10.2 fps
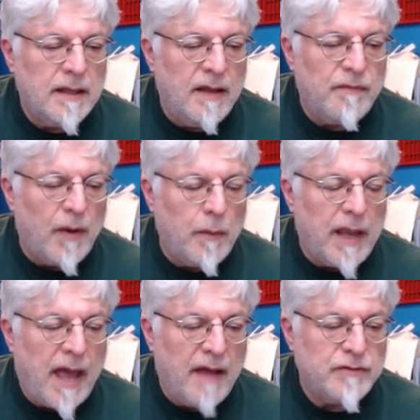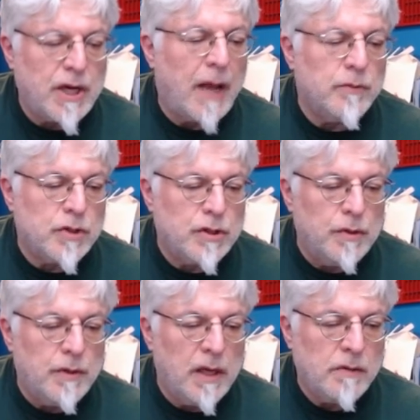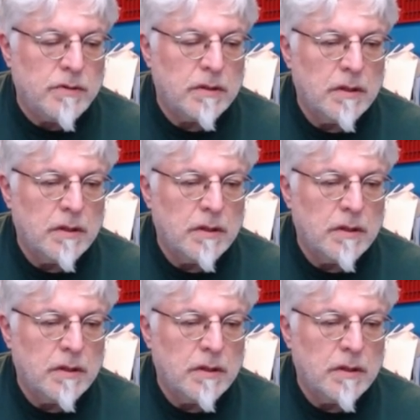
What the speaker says: info we have. Shout Studios.